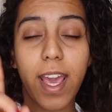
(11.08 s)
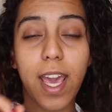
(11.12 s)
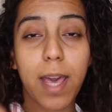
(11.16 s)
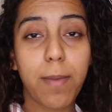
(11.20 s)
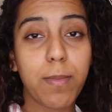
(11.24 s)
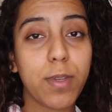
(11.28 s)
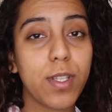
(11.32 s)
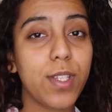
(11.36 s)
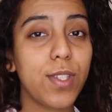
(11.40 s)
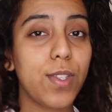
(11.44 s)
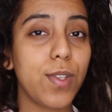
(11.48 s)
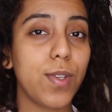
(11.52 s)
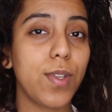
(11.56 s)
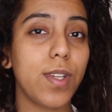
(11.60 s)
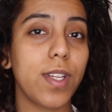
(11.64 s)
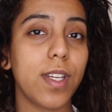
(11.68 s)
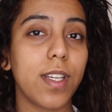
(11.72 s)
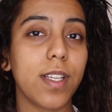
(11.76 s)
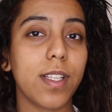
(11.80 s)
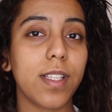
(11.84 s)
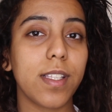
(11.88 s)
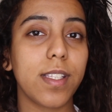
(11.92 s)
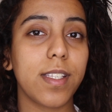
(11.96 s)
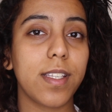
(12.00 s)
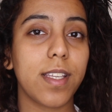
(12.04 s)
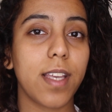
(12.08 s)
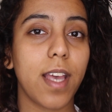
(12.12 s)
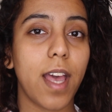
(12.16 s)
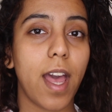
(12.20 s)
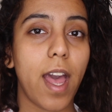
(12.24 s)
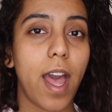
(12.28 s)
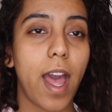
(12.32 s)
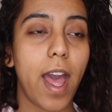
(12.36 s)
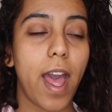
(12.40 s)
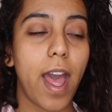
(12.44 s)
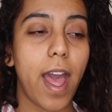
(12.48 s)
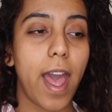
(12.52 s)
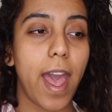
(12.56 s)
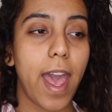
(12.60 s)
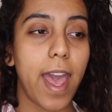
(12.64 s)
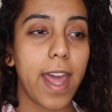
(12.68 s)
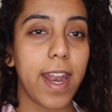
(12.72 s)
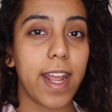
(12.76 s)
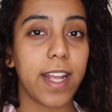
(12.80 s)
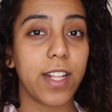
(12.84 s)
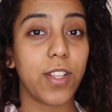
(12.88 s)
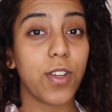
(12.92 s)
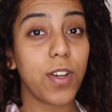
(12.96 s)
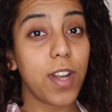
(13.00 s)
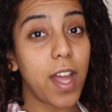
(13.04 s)
I am a student
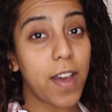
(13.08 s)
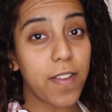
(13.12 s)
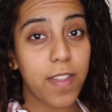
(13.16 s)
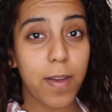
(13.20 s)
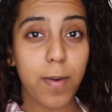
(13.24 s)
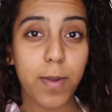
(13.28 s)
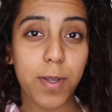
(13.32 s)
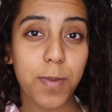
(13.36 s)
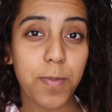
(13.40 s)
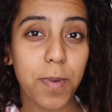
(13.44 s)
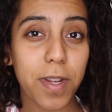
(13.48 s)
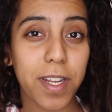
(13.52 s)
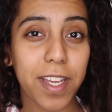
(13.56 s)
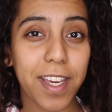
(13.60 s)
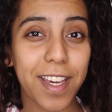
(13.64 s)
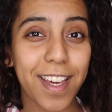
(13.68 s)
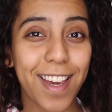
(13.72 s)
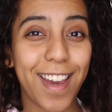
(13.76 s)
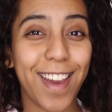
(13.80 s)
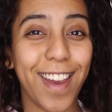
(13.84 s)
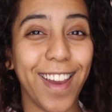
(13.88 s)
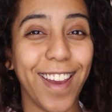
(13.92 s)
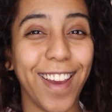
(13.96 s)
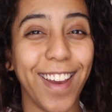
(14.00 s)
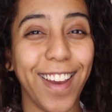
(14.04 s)
and I don't have that much money